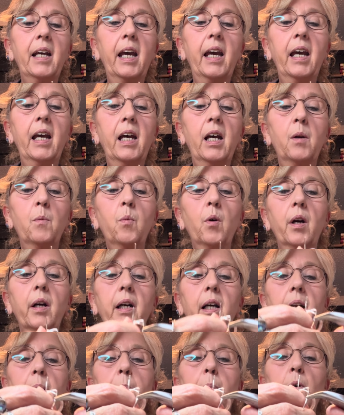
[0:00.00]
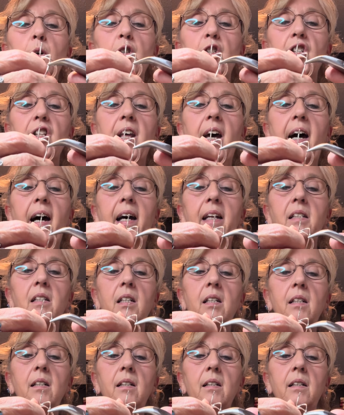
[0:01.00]
and we're going to push
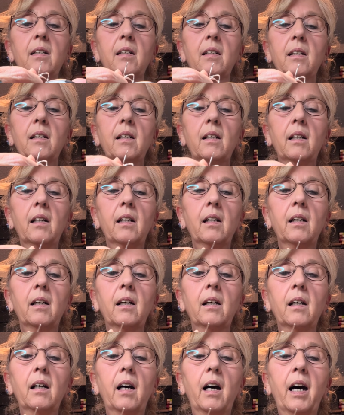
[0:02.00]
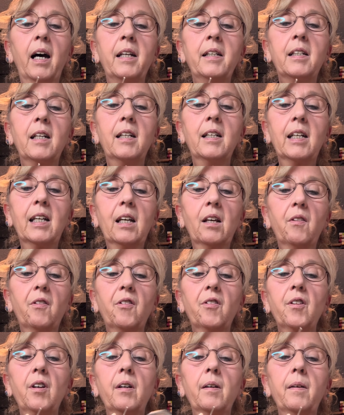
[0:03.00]
that underneath.